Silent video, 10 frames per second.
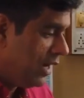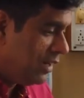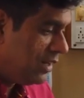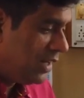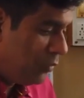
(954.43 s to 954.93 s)

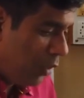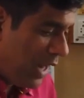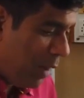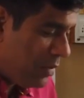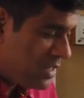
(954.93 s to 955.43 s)
And then
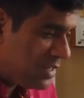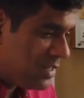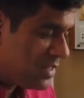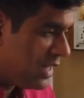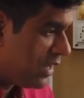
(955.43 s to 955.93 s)
what happens
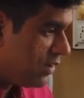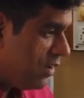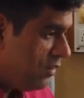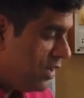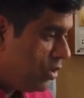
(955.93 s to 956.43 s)
is, like,
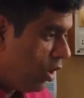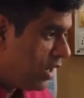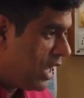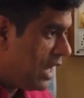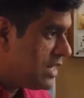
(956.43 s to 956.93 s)
when the
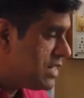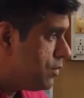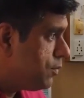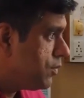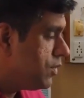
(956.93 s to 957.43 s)

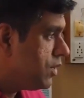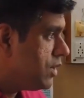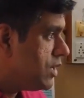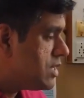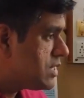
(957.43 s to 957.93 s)
organism
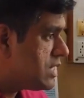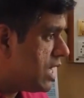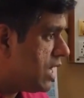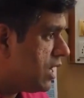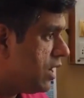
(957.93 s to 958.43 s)
is,
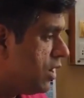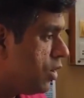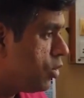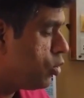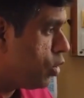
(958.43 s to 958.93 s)
say,
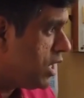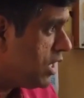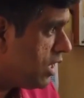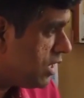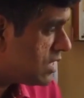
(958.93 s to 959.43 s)

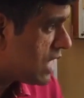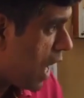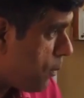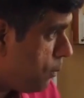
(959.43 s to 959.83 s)
growing near its